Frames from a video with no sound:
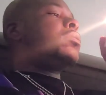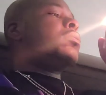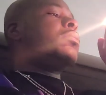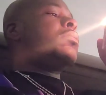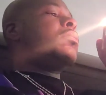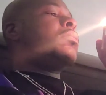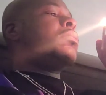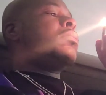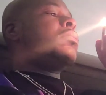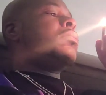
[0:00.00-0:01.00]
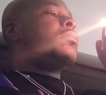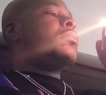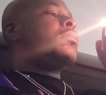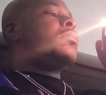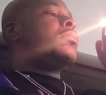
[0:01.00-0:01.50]

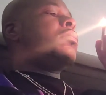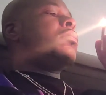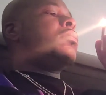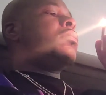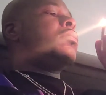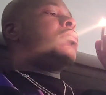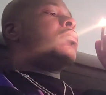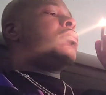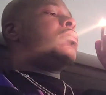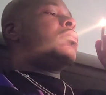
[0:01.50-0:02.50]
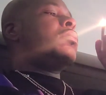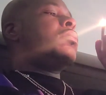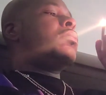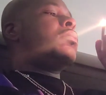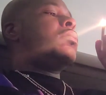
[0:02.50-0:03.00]

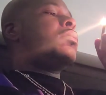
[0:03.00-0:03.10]
(no one is talking)